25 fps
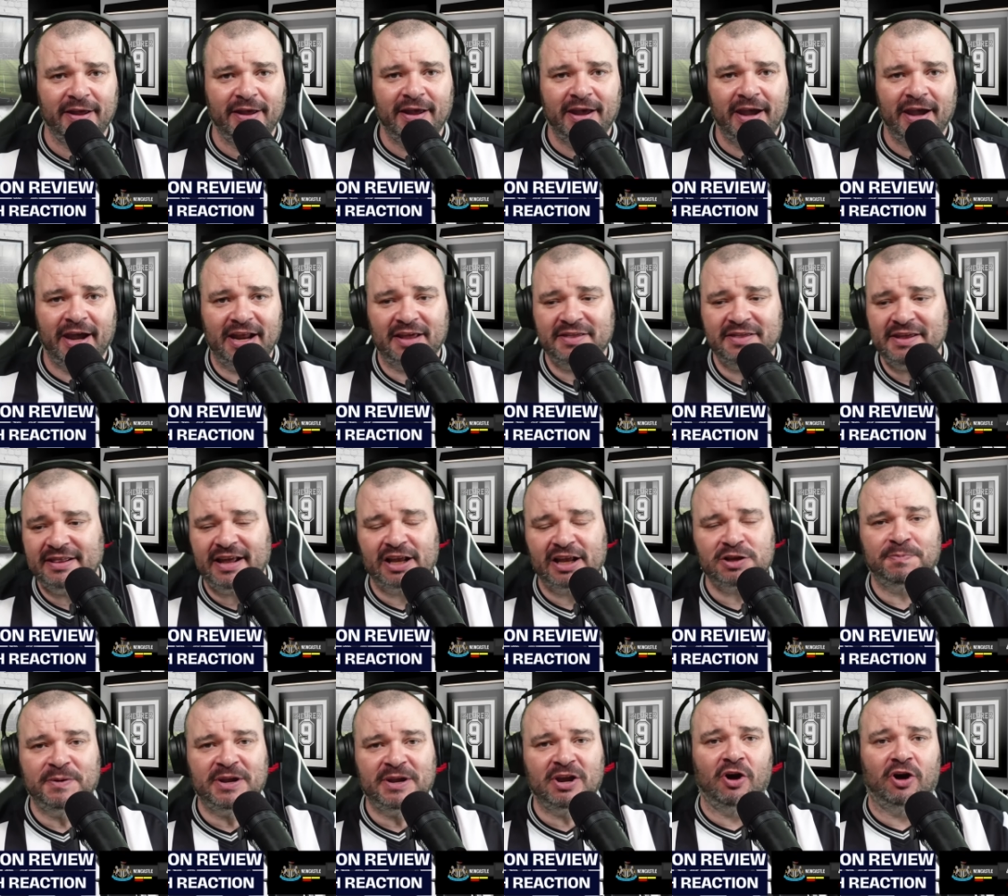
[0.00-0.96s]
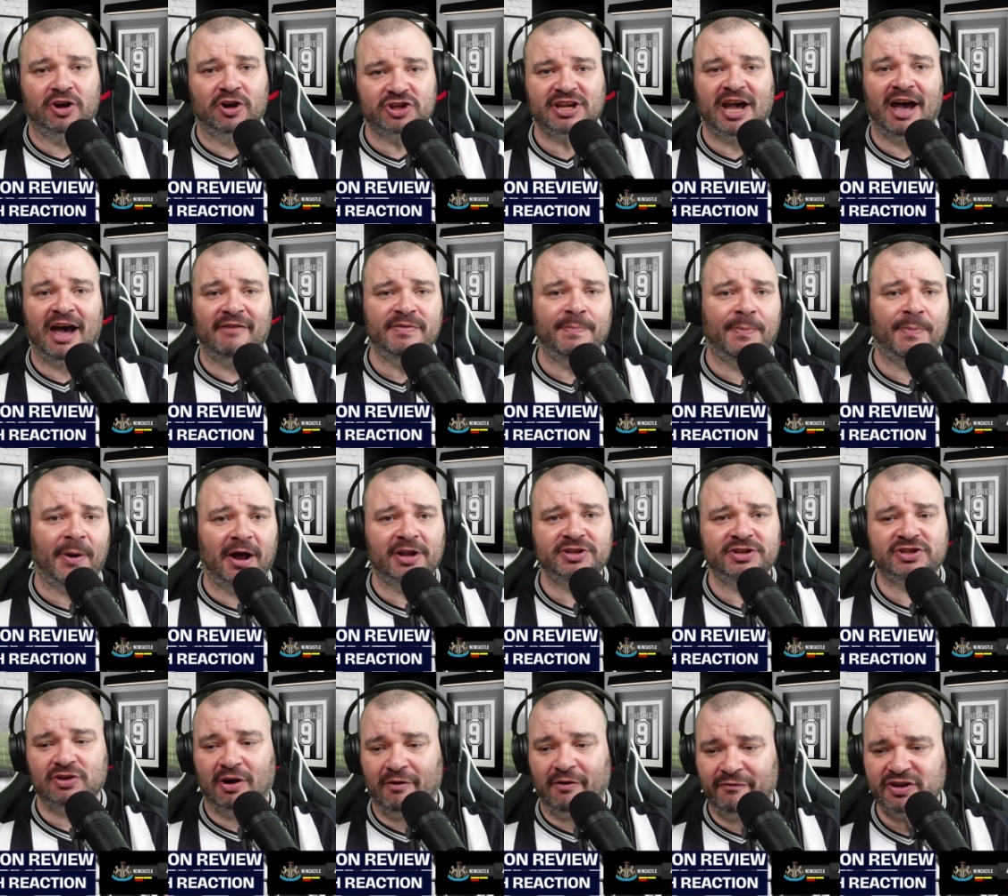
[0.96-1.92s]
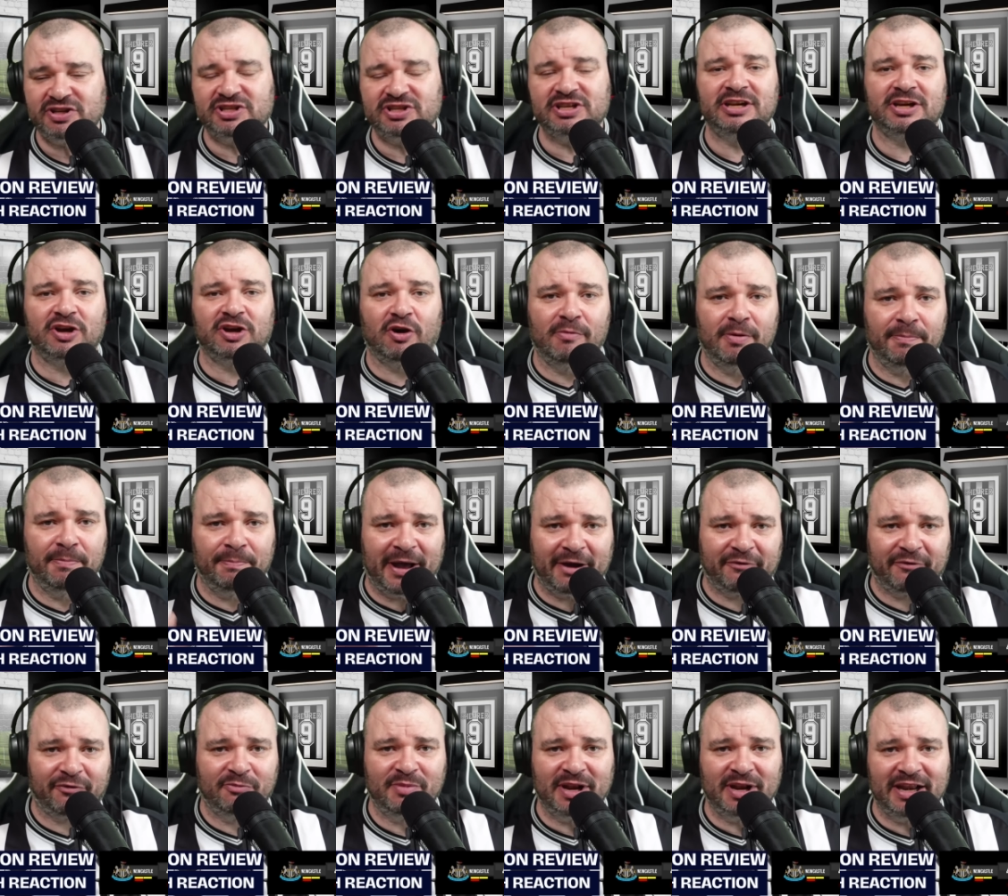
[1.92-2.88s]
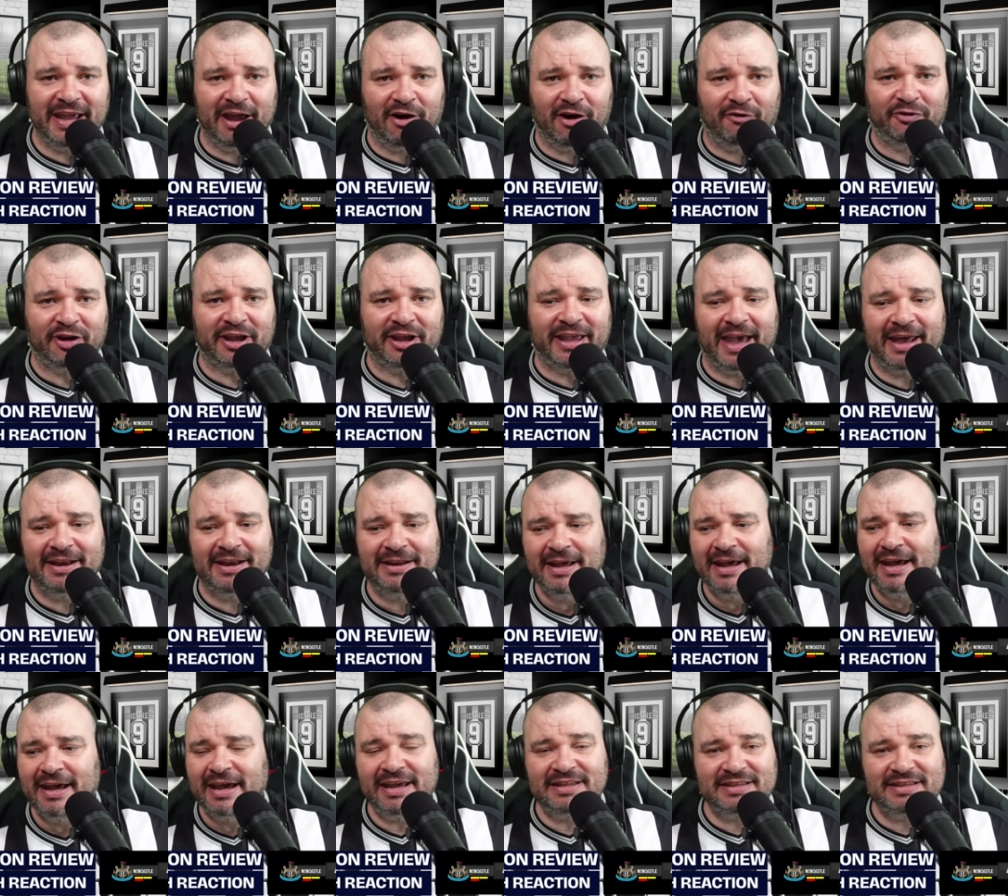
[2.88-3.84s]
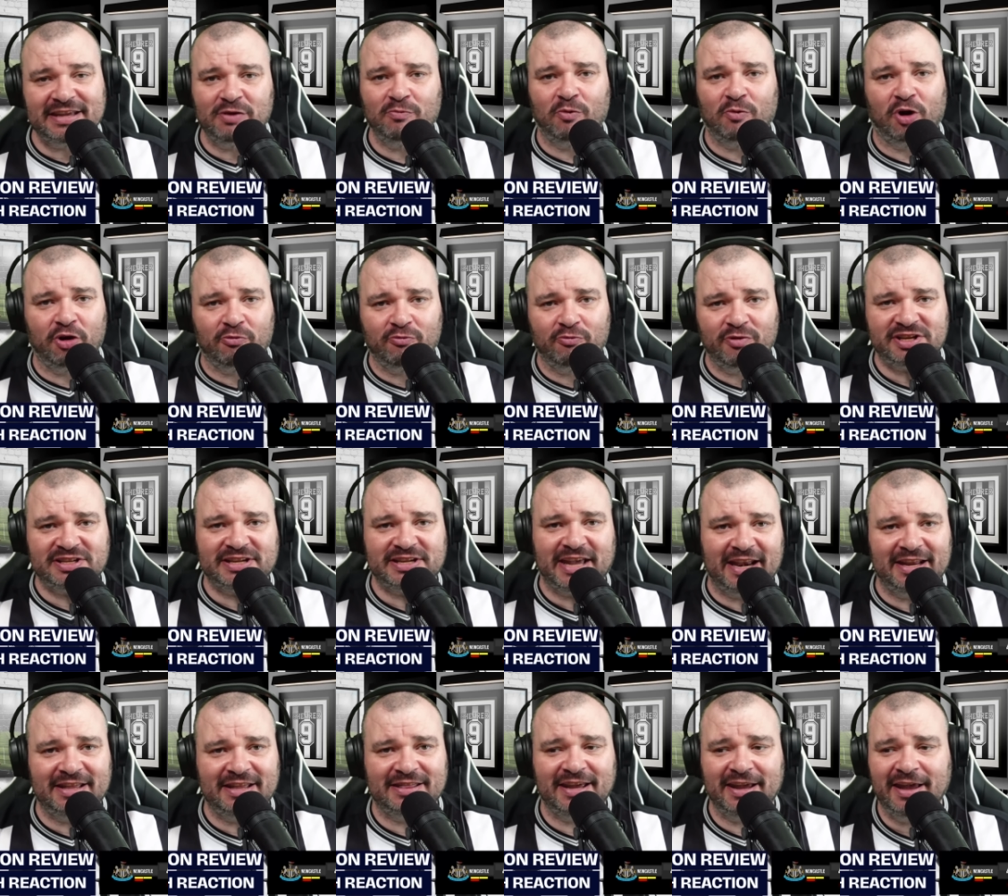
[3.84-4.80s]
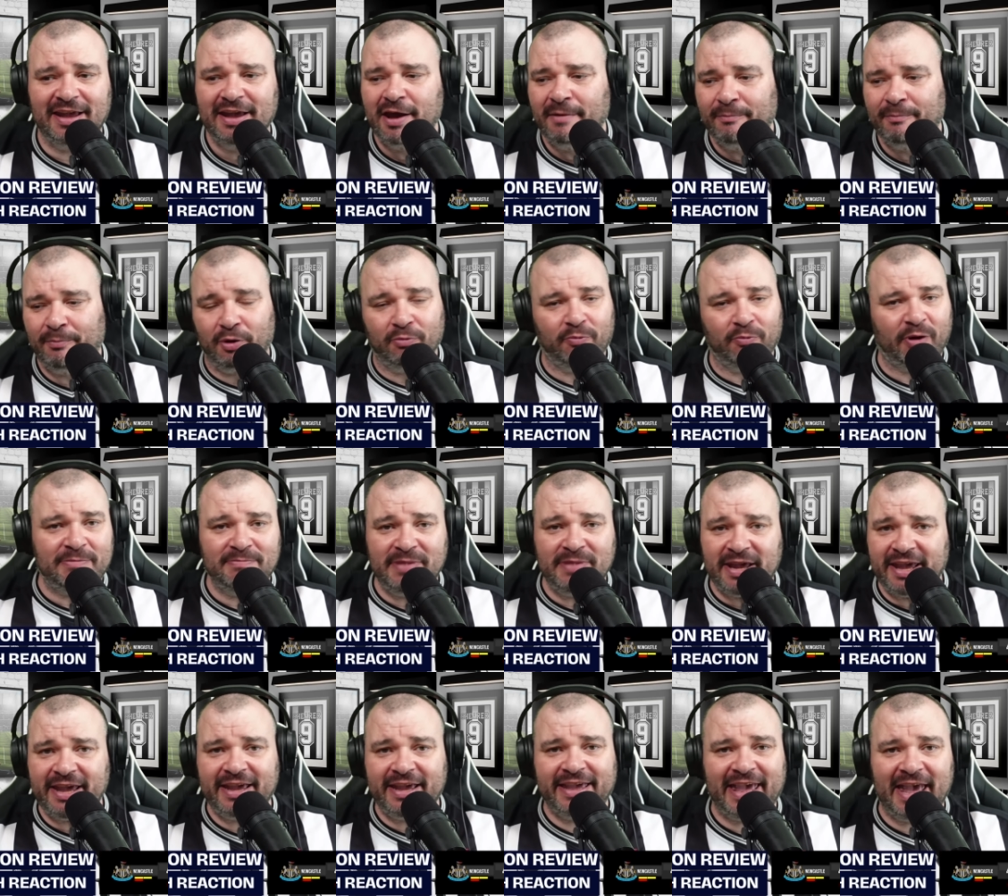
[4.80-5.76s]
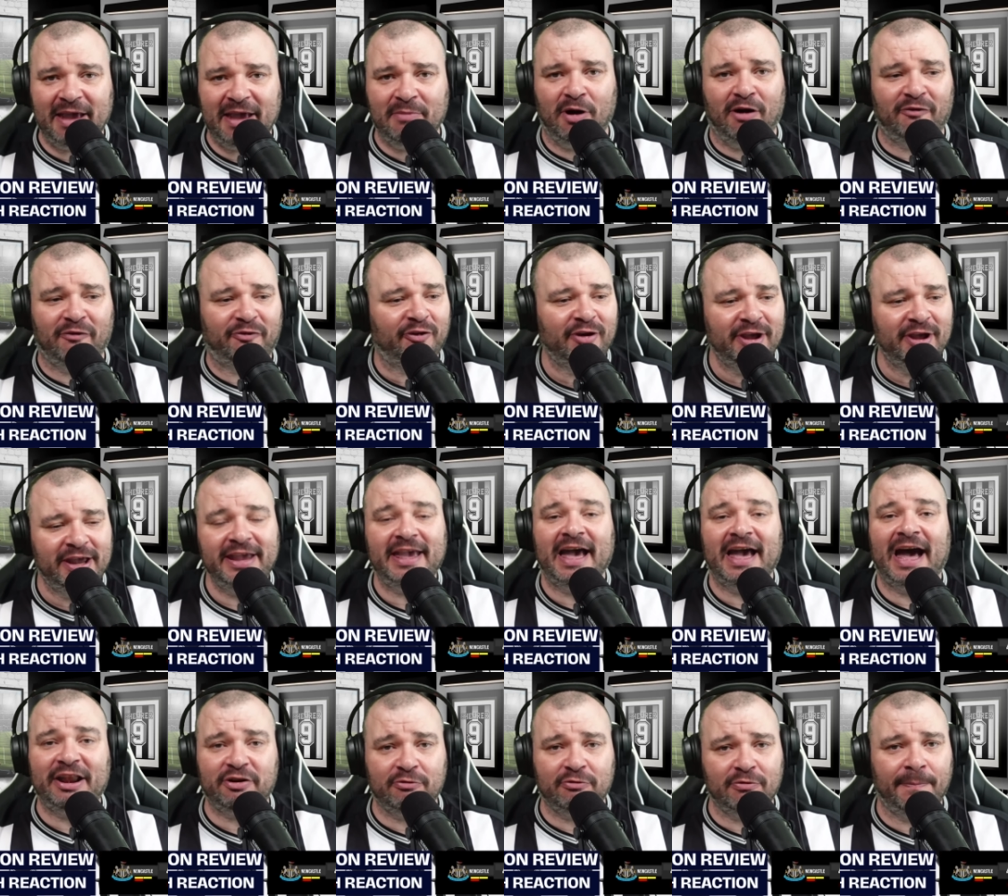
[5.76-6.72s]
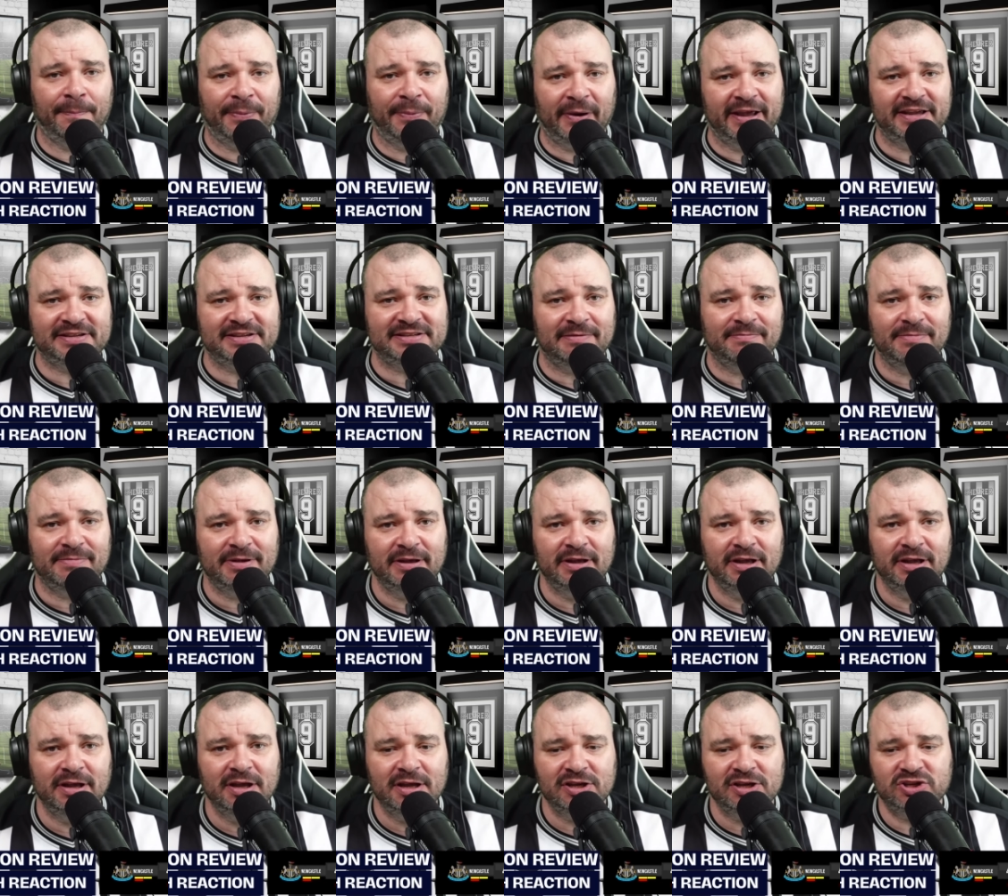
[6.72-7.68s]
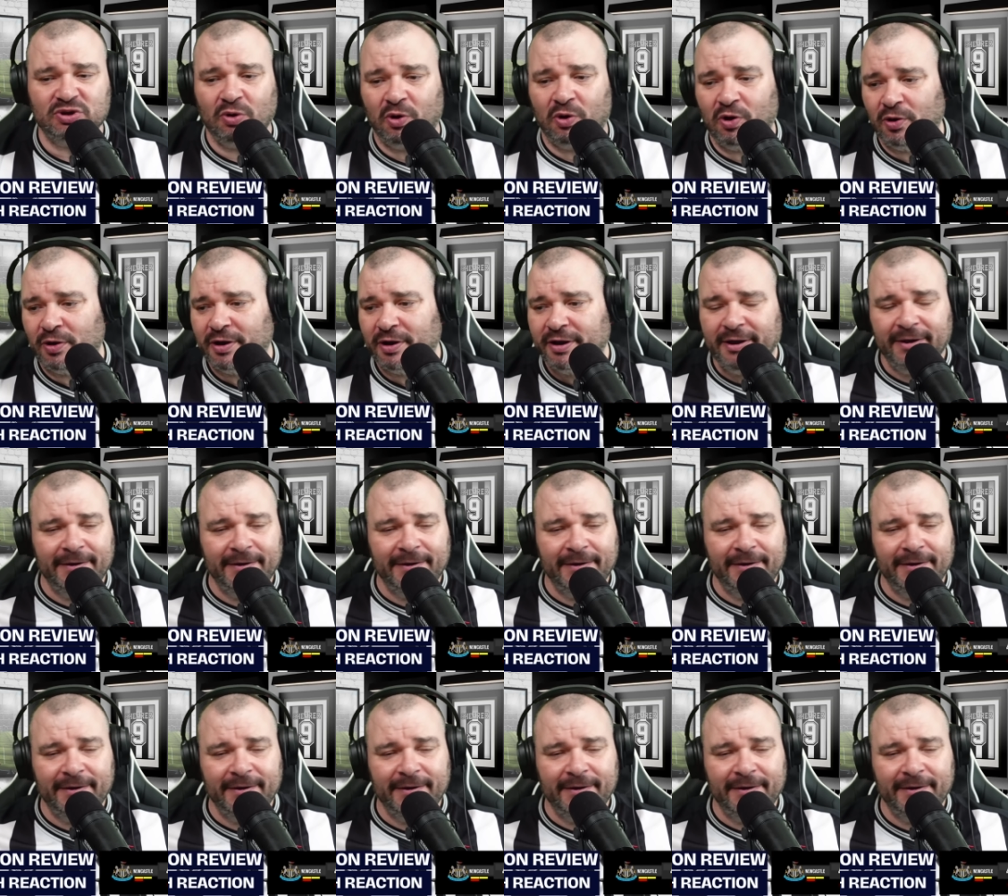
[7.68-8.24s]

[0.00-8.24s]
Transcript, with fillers: And I think that's because Harvey Barnes, obviously coming back from a layoff again, he didn't want to risk anything. But when Miggy came off, he had to replace him. So...